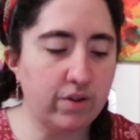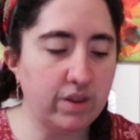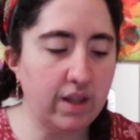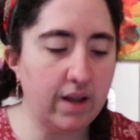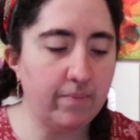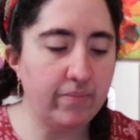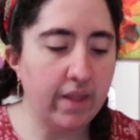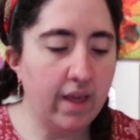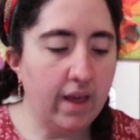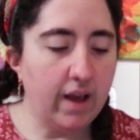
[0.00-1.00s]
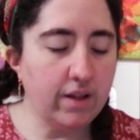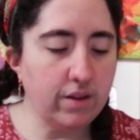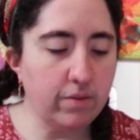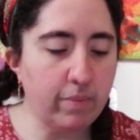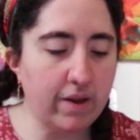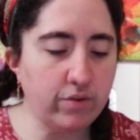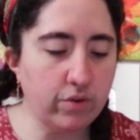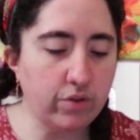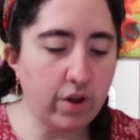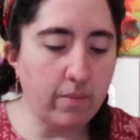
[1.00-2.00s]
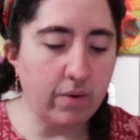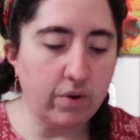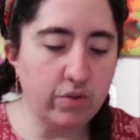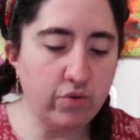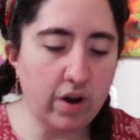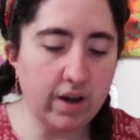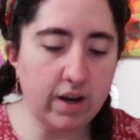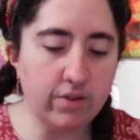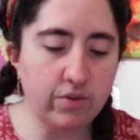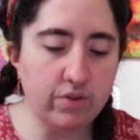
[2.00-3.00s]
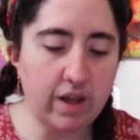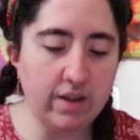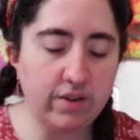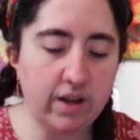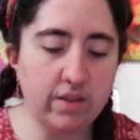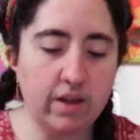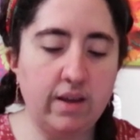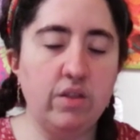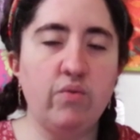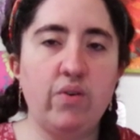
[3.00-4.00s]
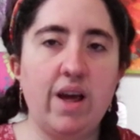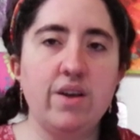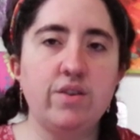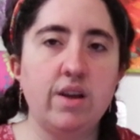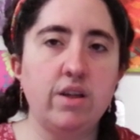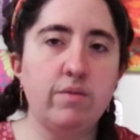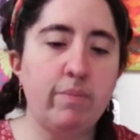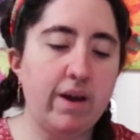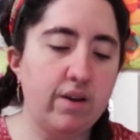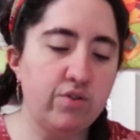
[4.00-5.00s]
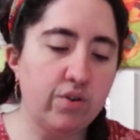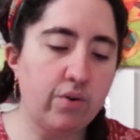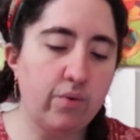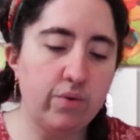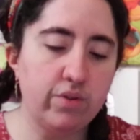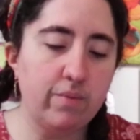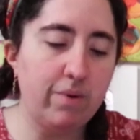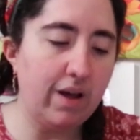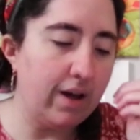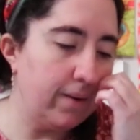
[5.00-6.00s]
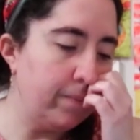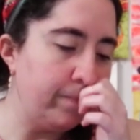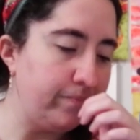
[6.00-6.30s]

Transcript: contempt, and the special stomach was strong enough to digest his flesh and his special corrosive blood.